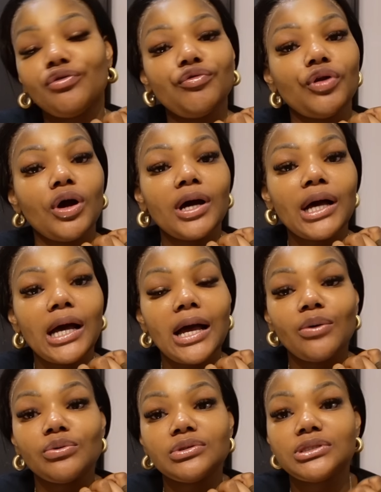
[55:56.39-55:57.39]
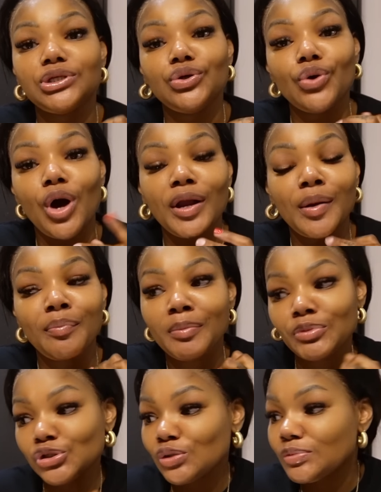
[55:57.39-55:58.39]
vlog. I will see you on
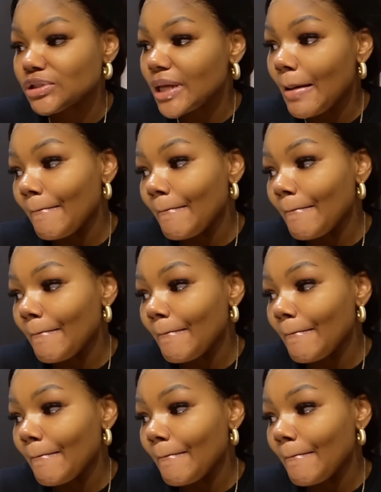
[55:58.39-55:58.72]
memberships.